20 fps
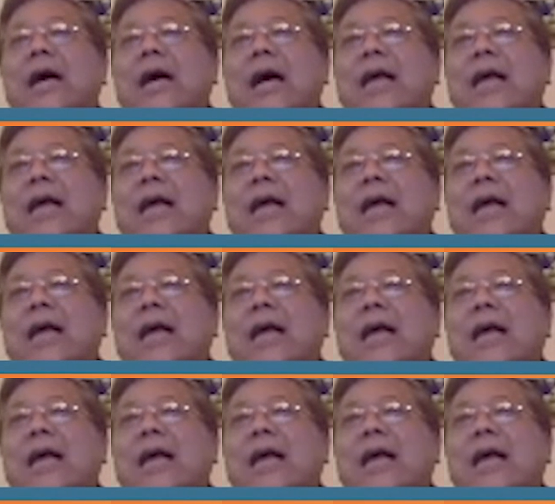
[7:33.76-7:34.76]
and
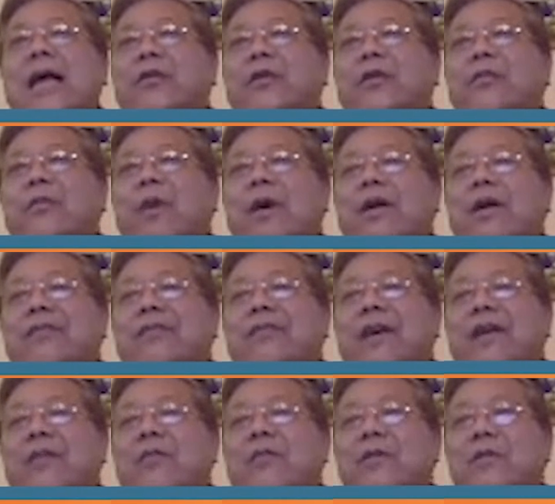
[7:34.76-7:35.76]
directly QQ
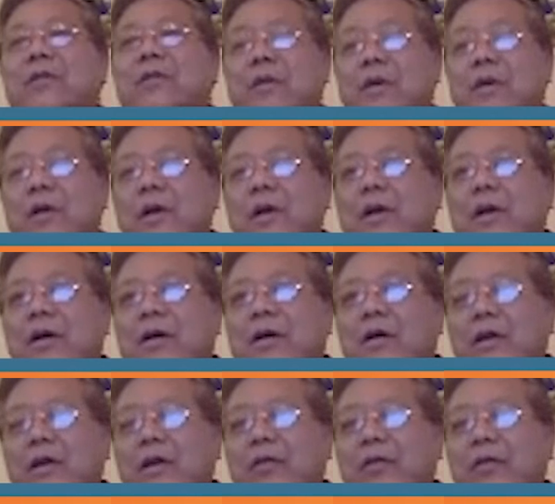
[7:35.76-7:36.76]
modified with the
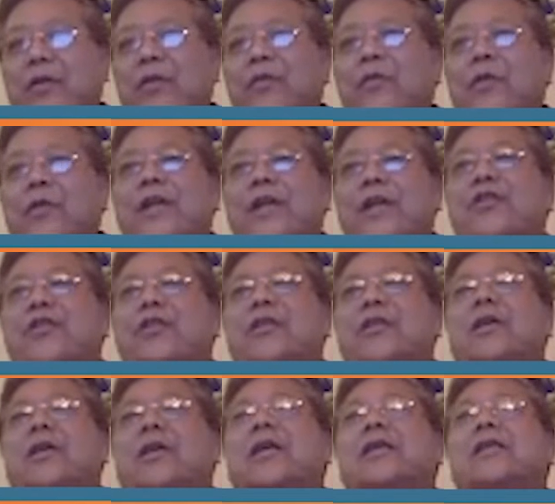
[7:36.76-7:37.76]
QQ reagent.
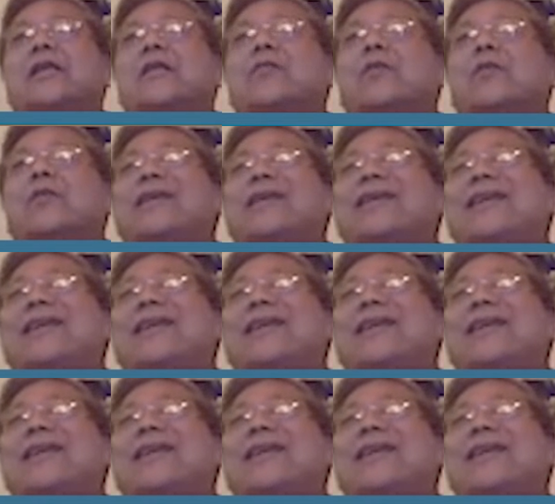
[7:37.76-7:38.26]
Then we can